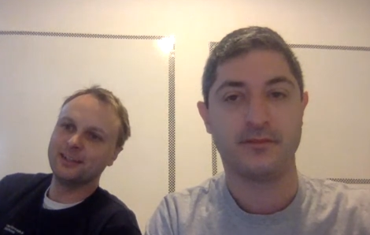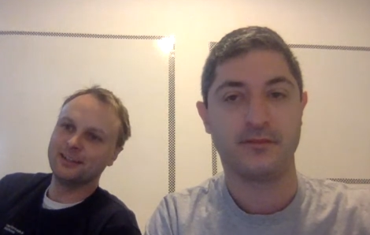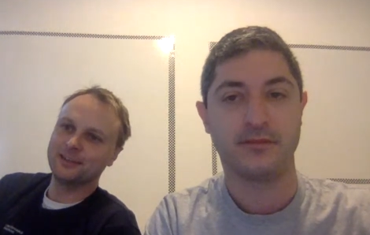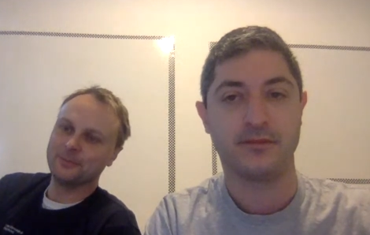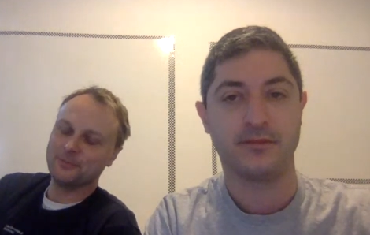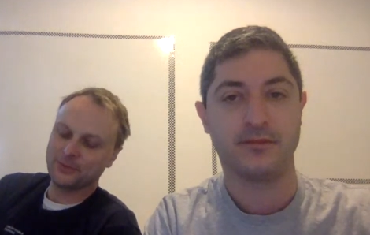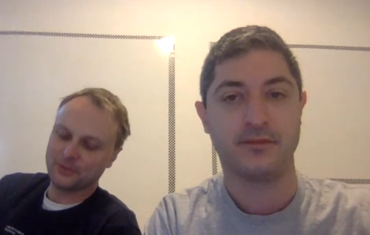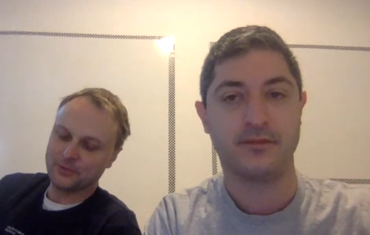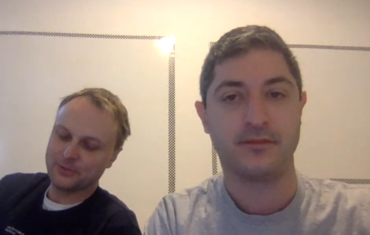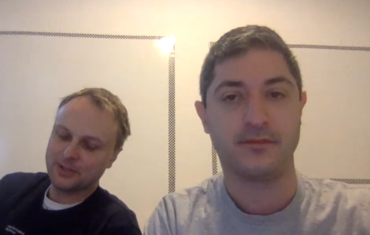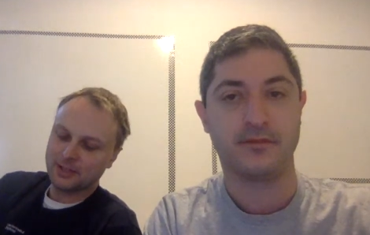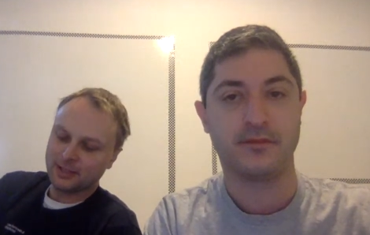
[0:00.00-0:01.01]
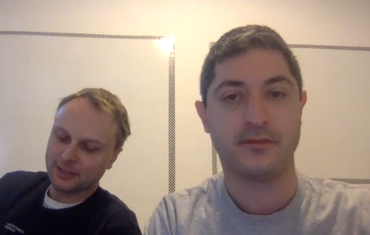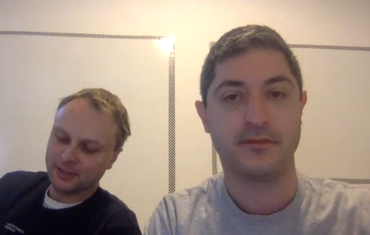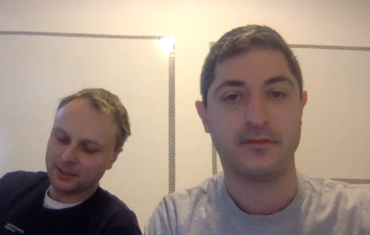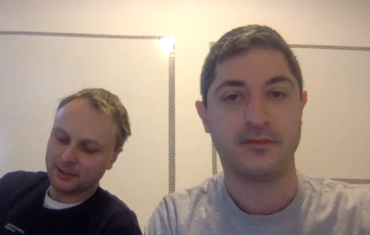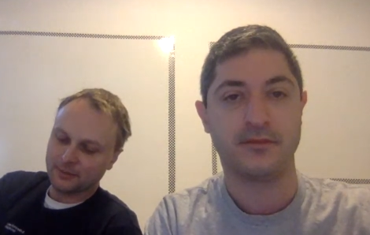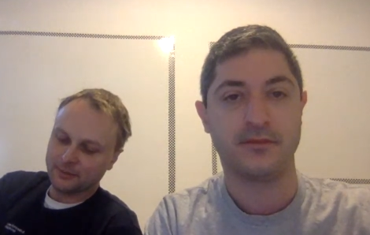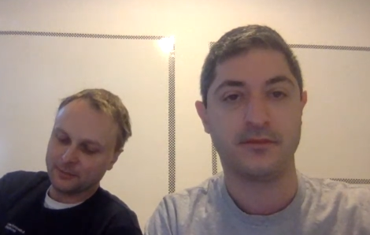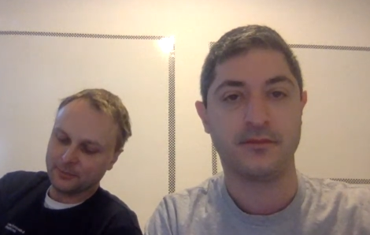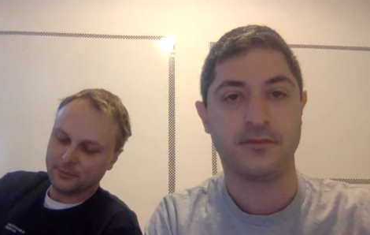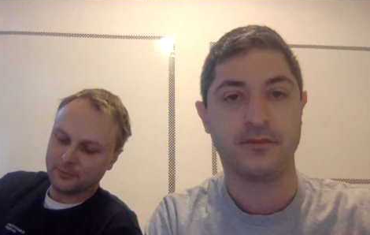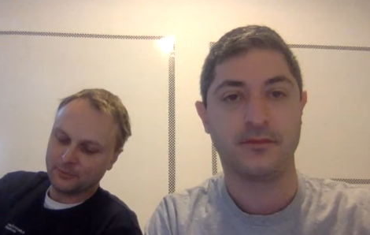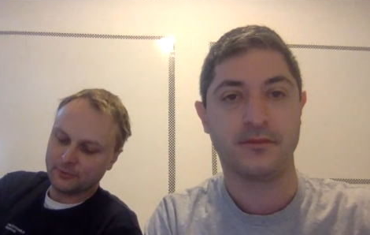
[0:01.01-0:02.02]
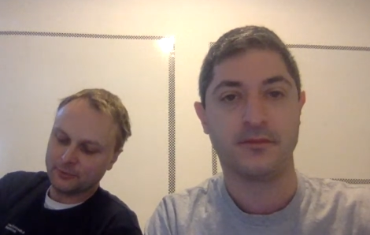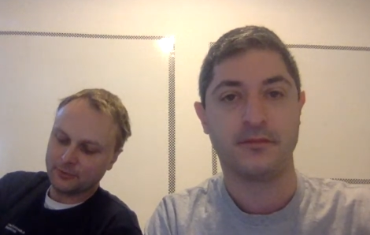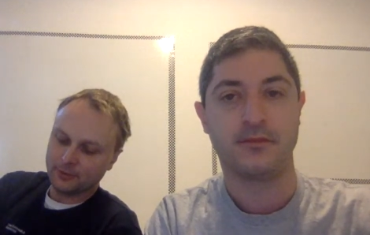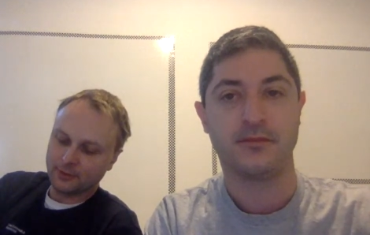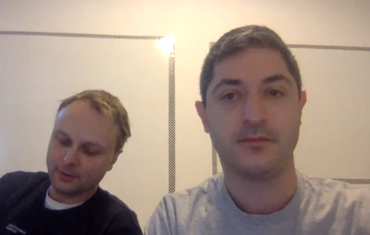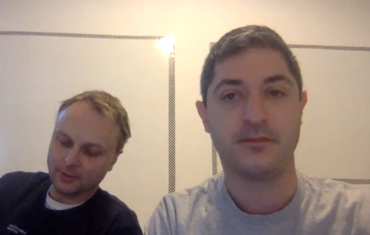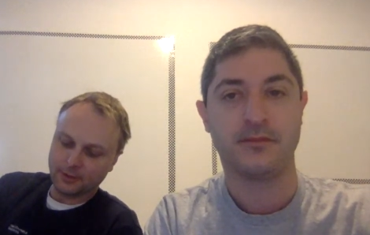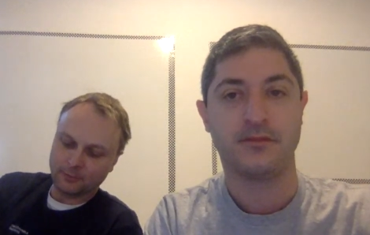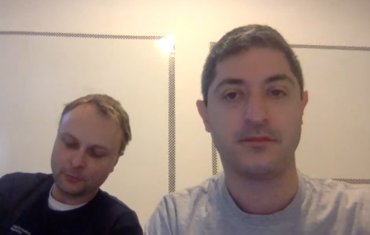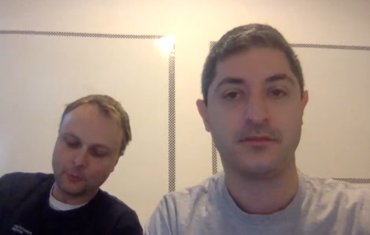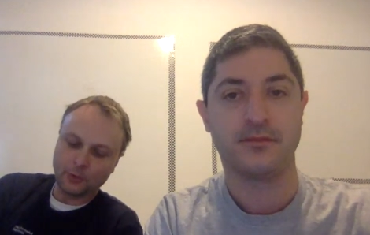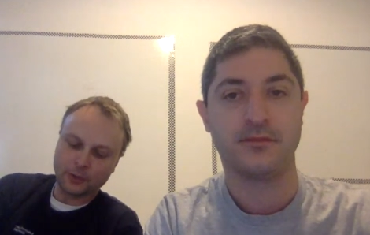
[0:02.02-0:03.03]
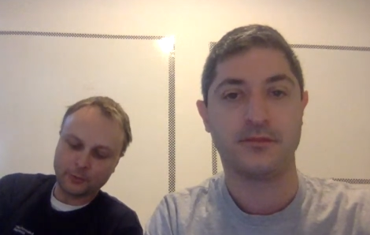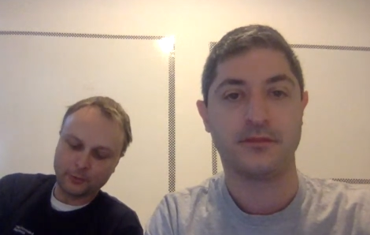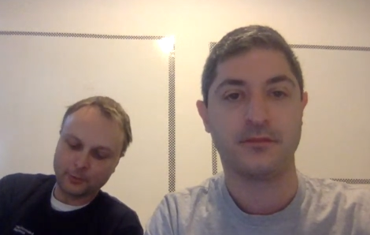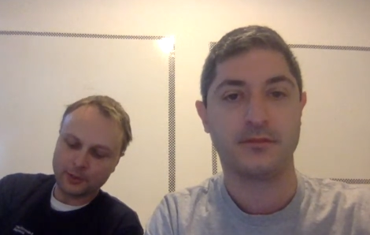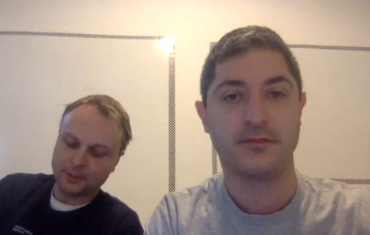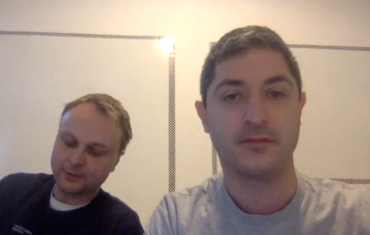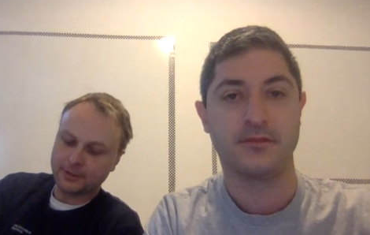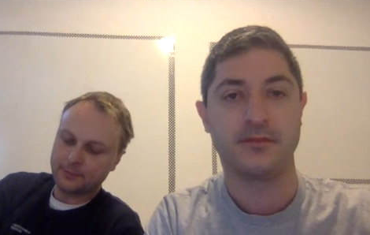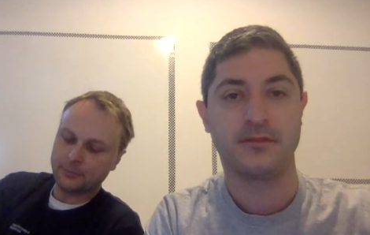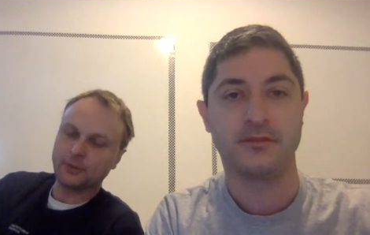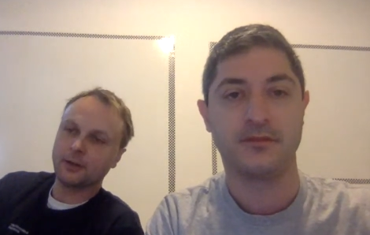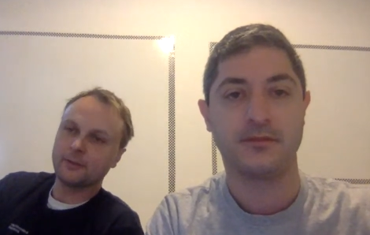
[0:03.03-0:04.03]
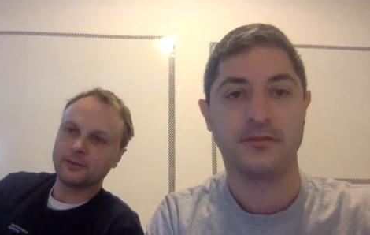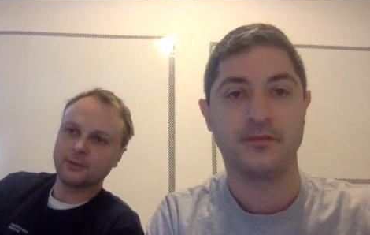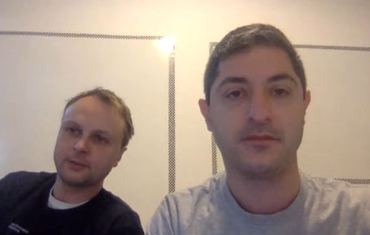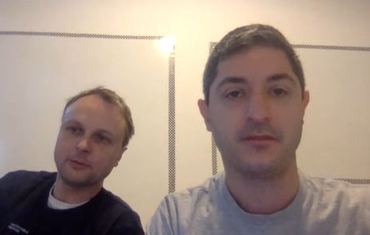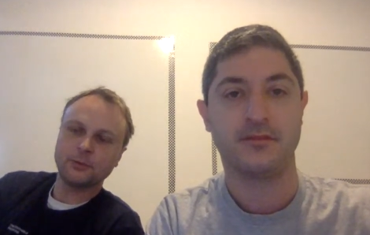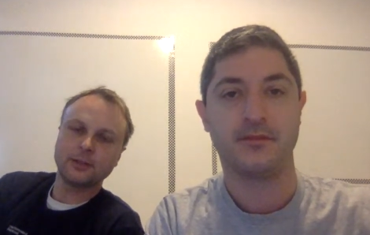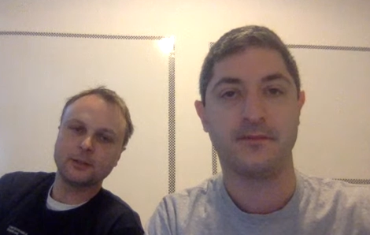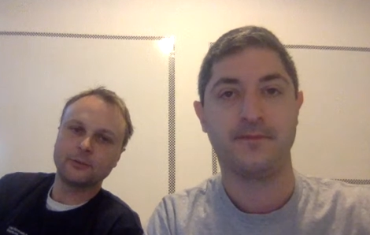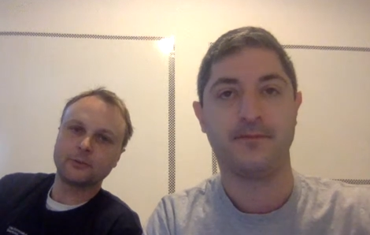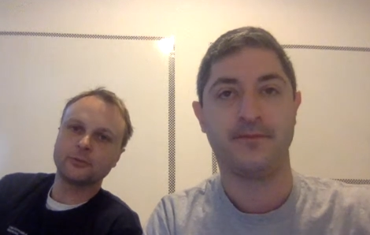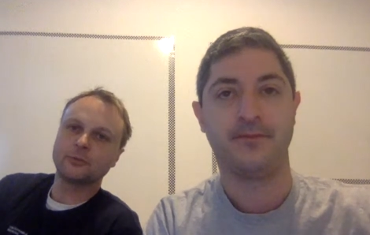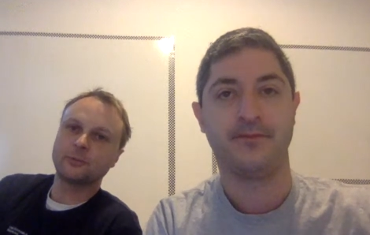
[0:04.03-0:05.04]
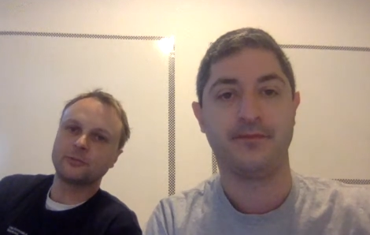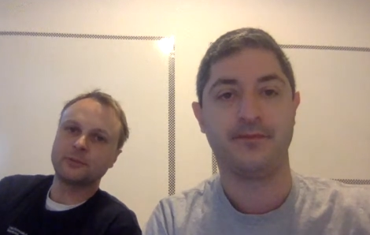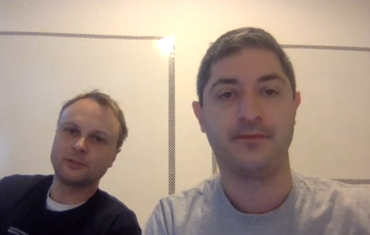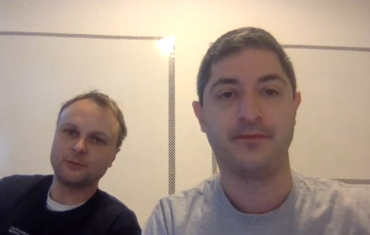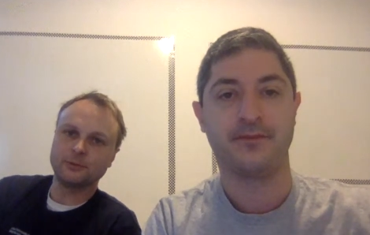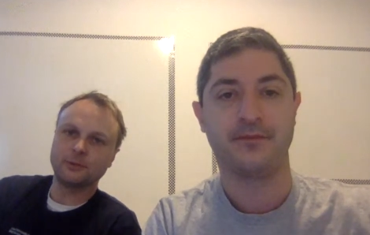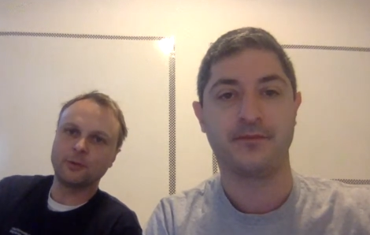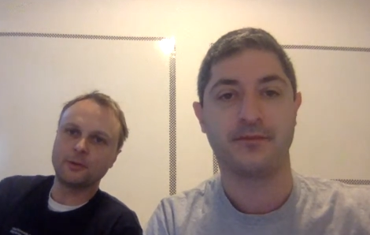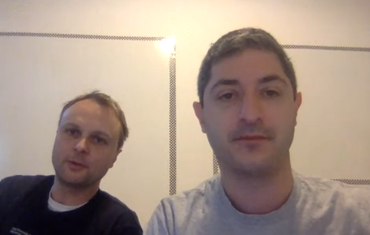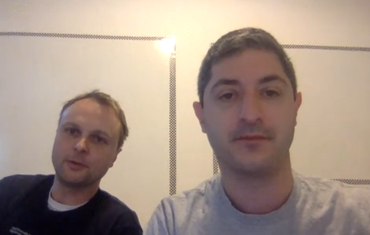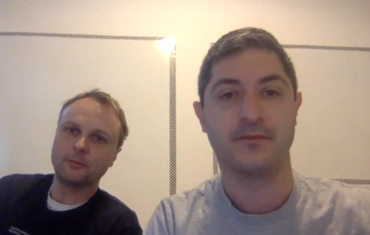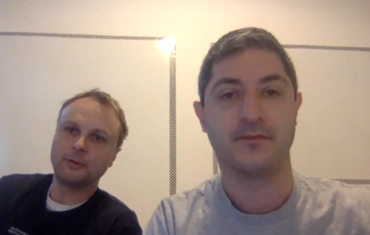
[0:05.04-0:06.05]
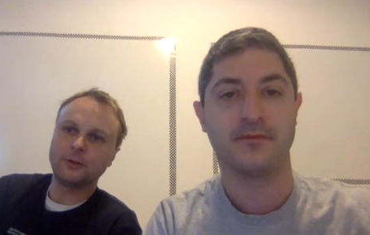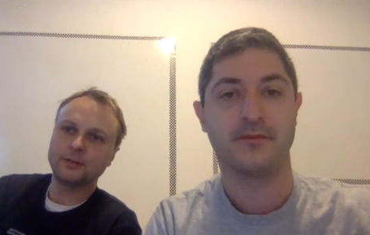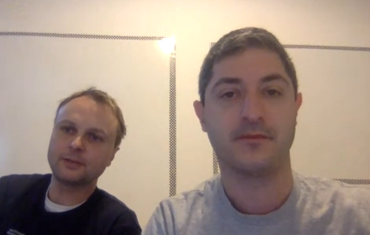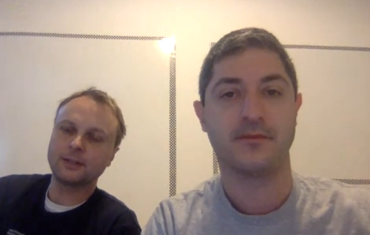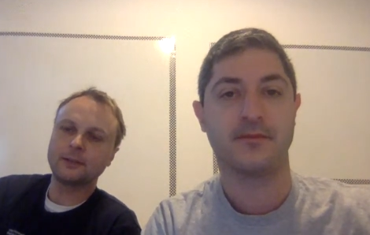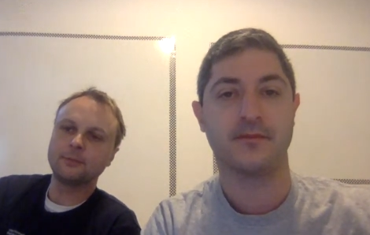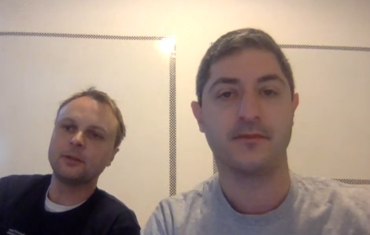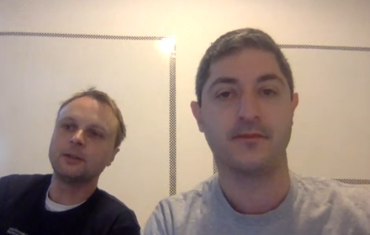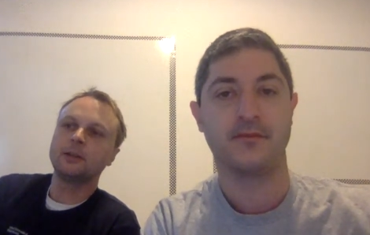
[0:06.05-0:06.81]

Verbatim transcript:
Speaker 1: um, so I'm uh, we're, we're working on that. But obviously, only there's only so much we can do at one period of time.